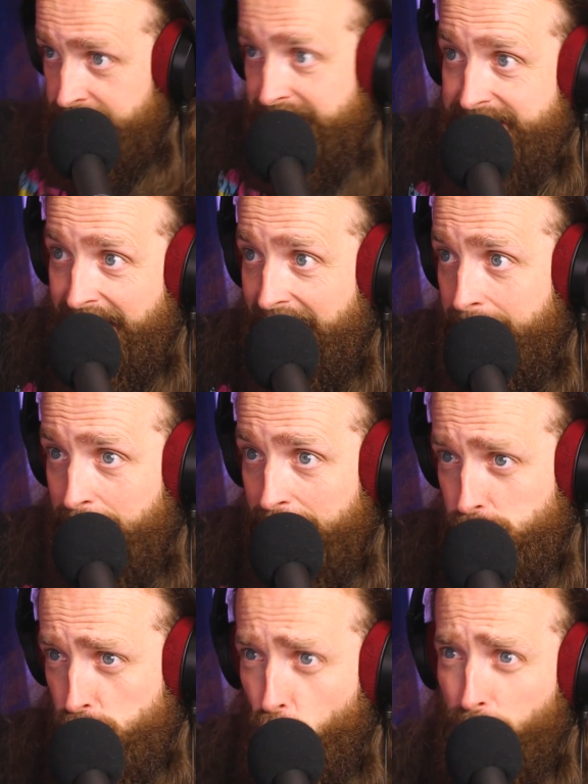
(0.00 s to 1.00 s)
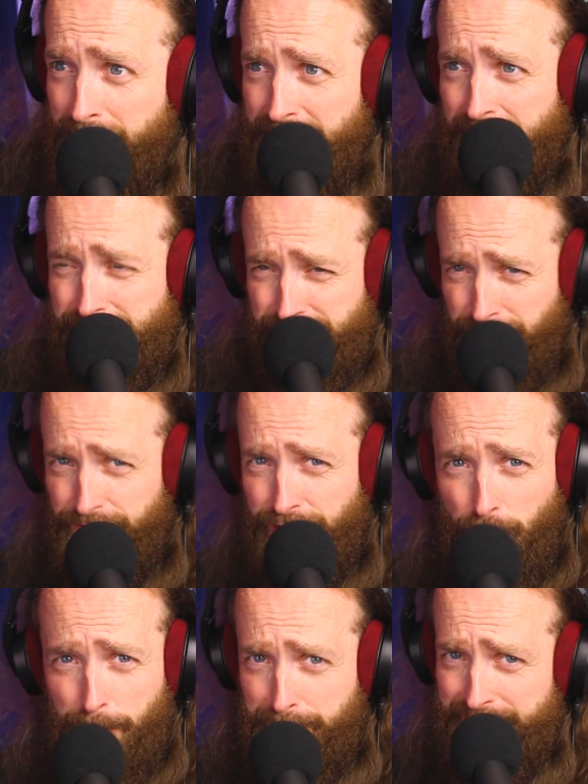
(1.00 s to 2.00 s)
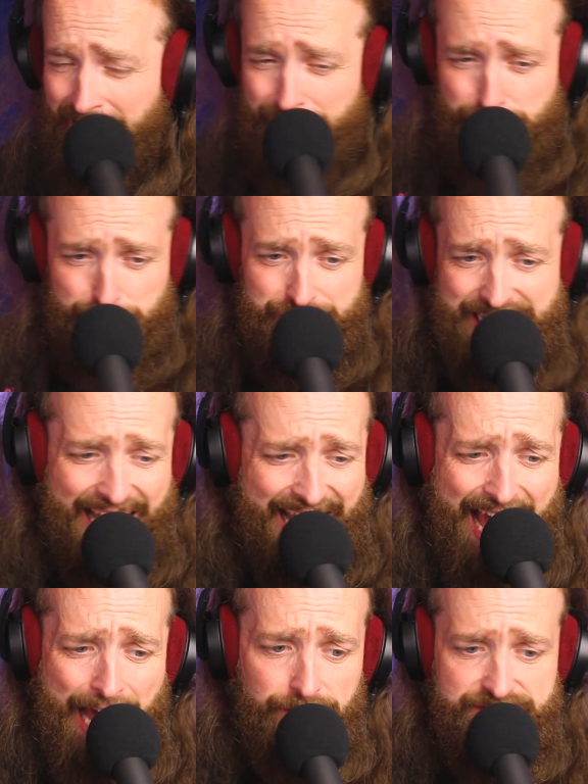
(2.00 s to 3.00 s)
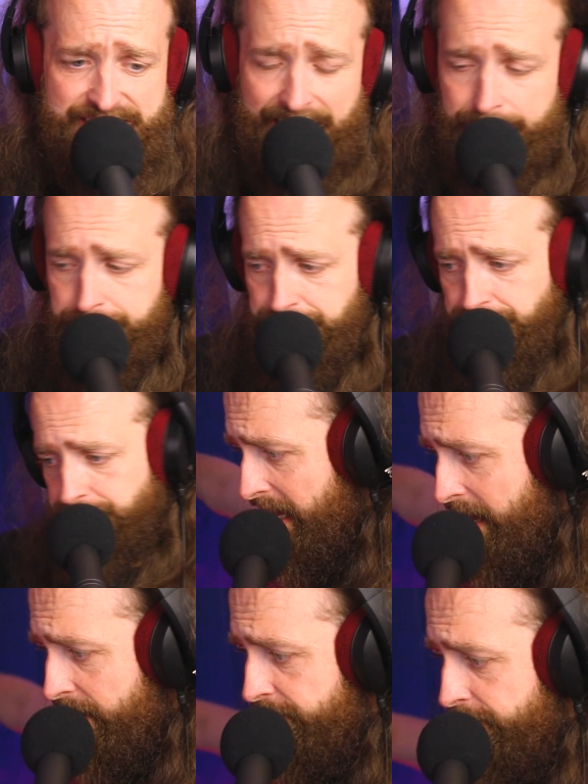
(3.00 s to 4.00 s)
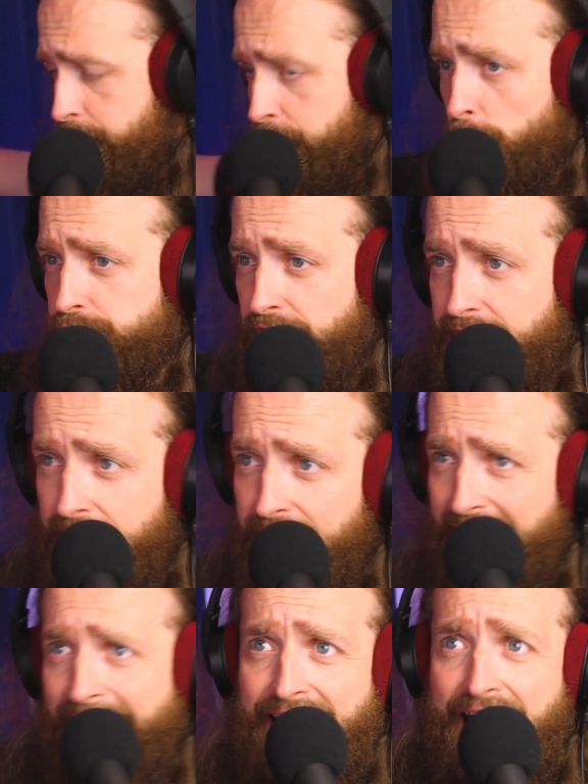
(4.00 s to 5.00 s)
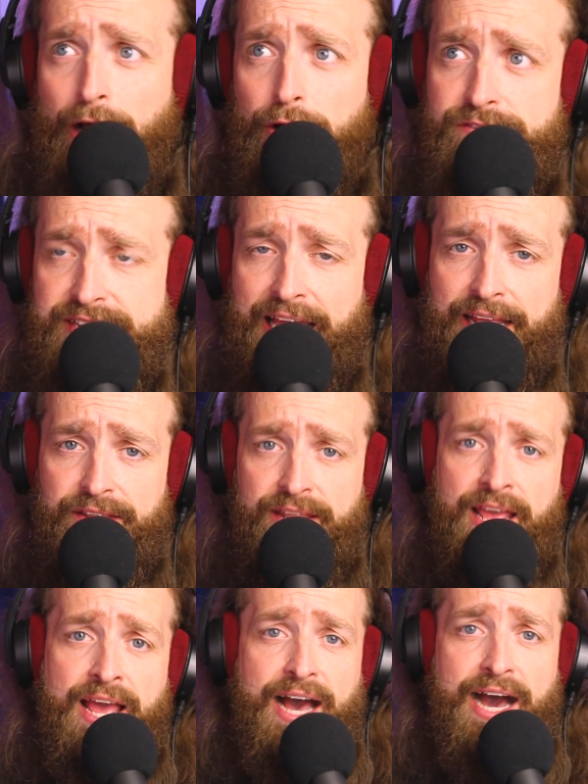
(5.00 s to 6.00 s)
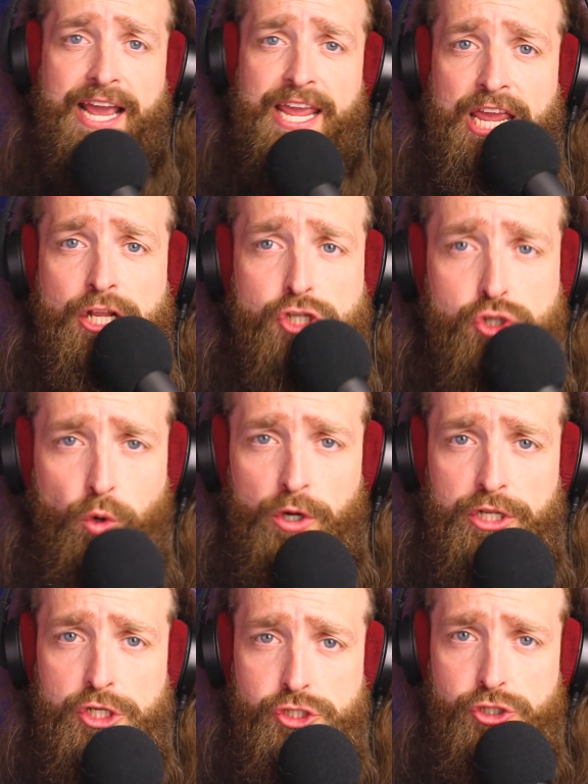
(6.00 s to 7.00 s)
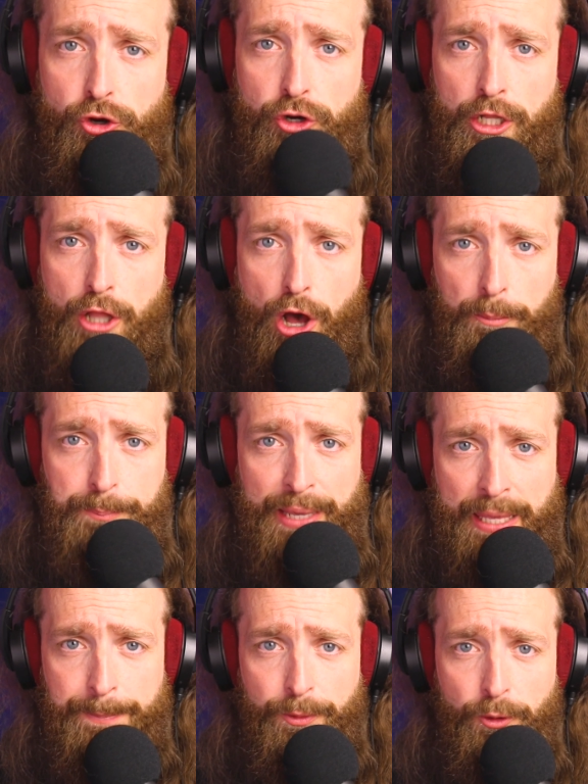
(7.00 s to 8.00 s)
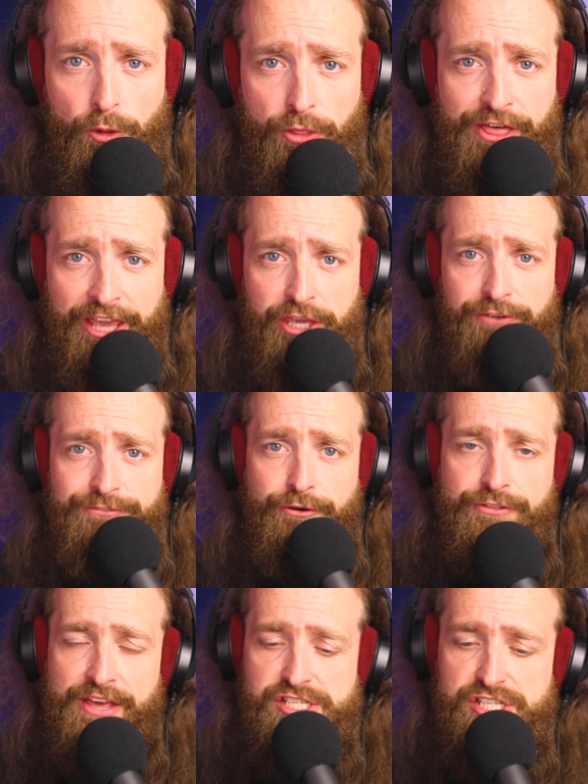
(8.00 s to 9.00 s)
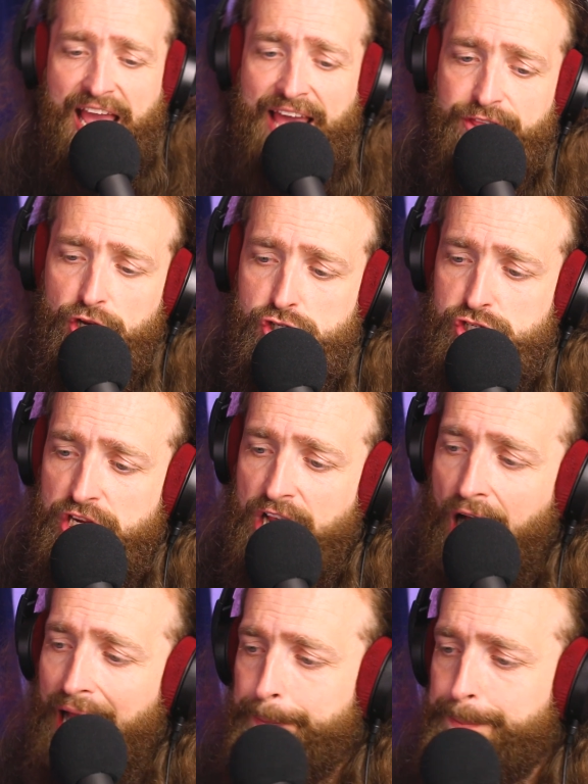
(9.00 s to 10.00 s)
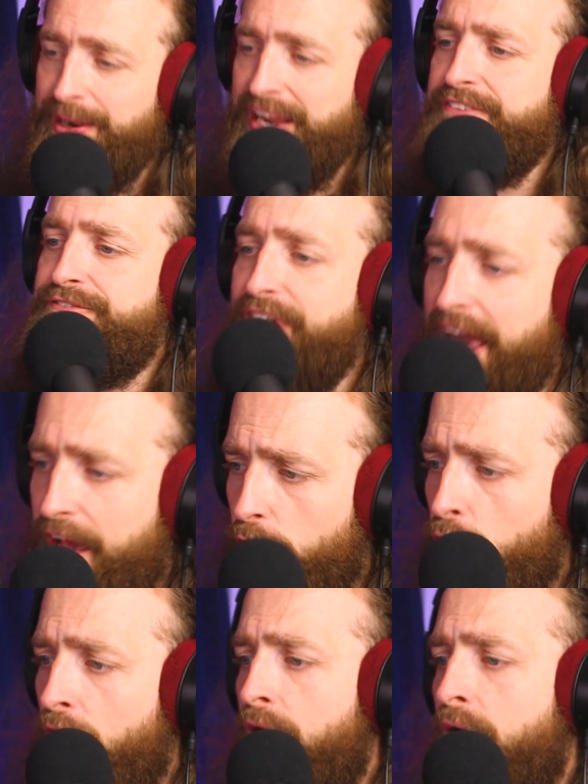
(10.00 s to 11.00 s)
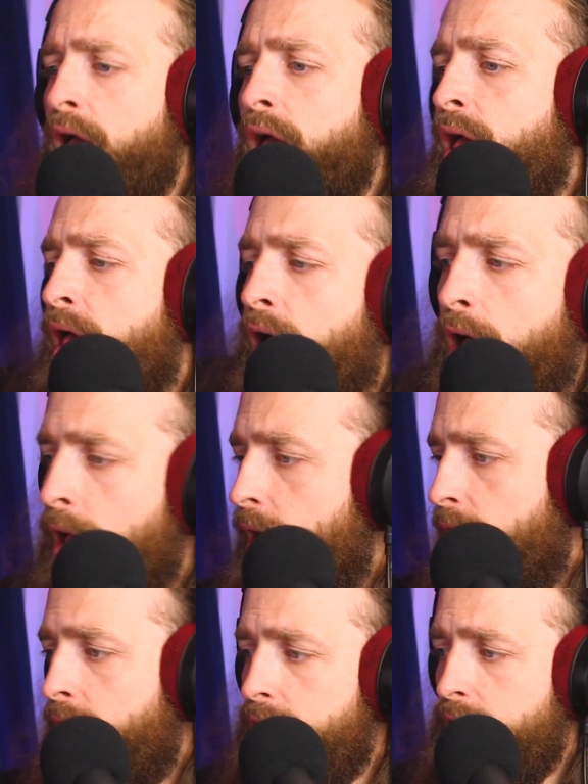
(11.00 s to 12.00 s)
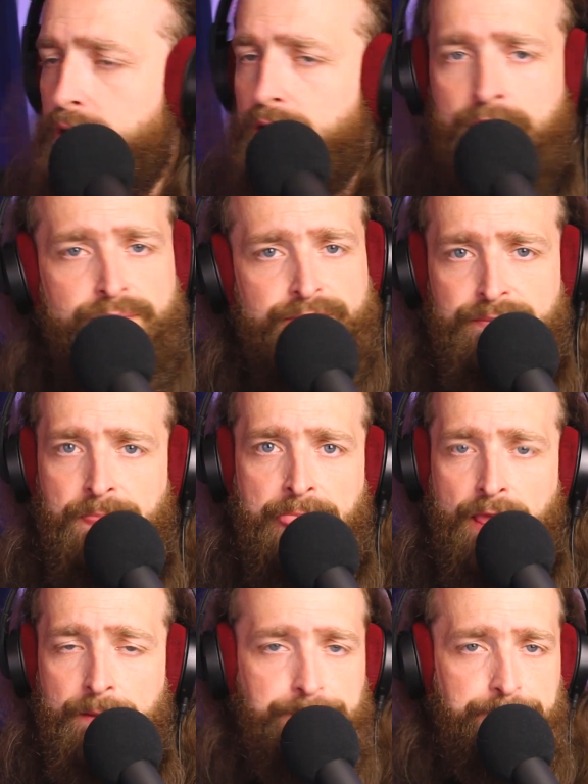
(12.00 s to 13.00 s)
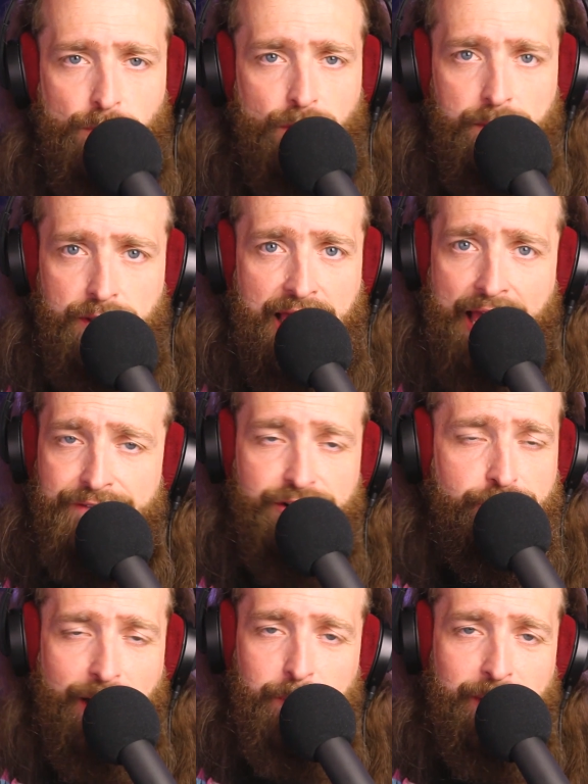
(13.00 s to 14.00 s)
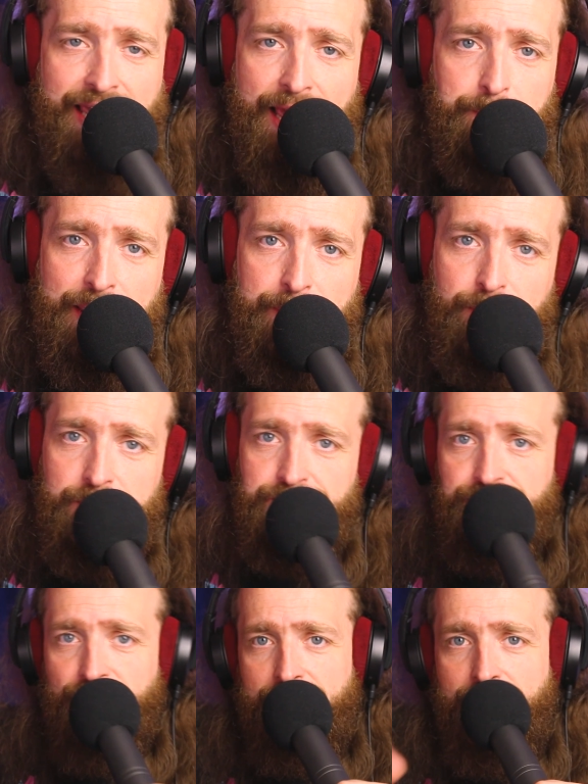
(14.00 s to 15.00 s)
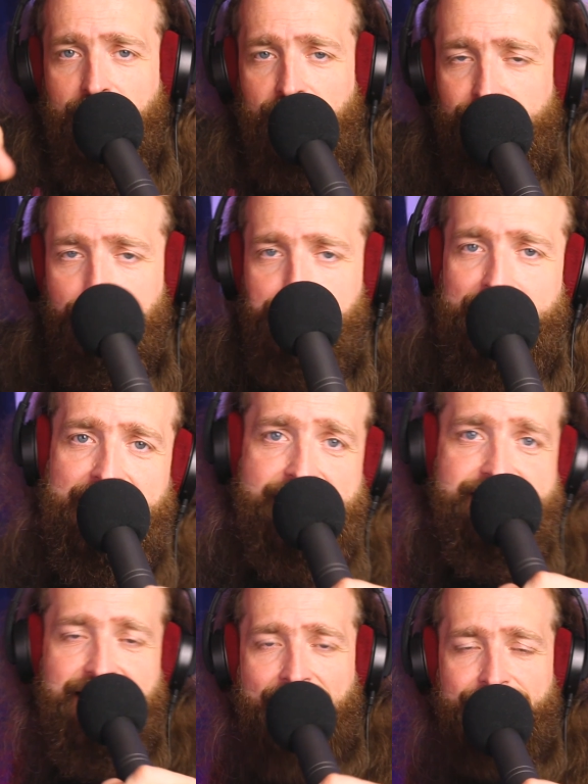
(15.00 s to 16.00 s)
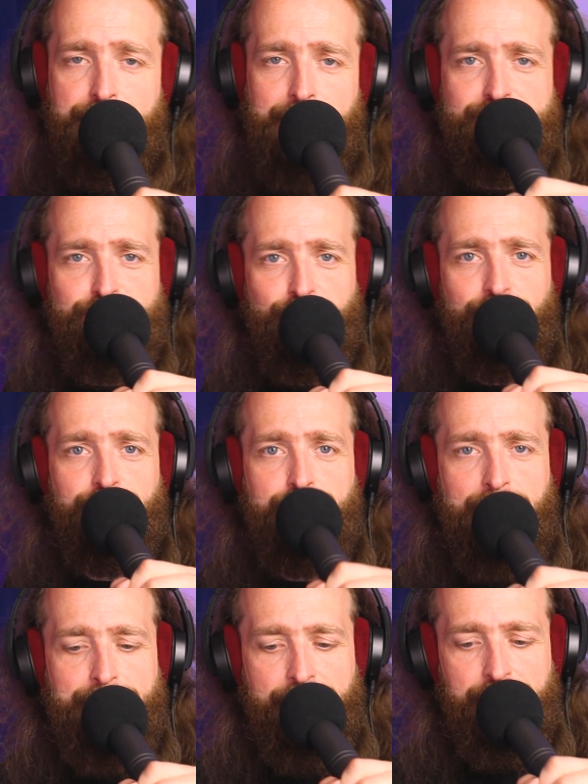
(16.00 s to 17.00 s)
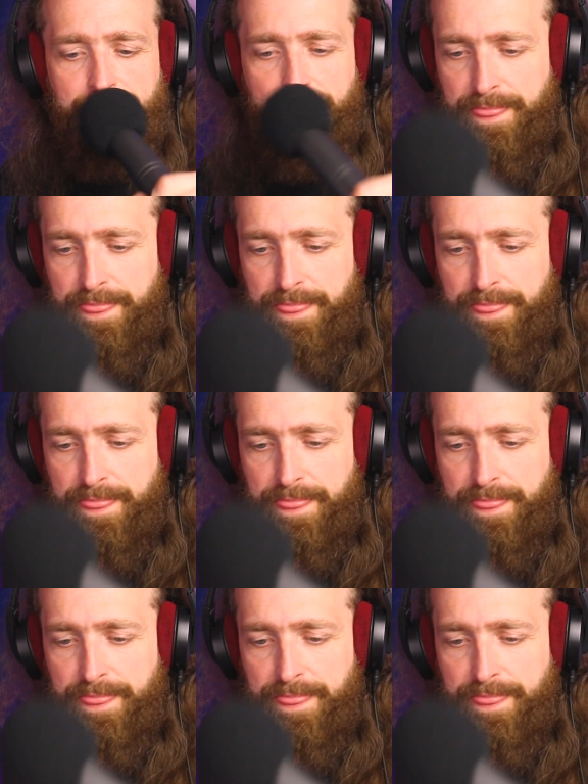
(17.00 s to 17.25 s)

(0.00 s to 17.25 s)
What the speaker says: Today, my score is video production 10 out of 10, and for music 8 out of 10. I enjoyed the song a lot. People, thank you for this energy. I prevail. Have a great weekend, people. Love, peace, and heavy metal. Bye-bye.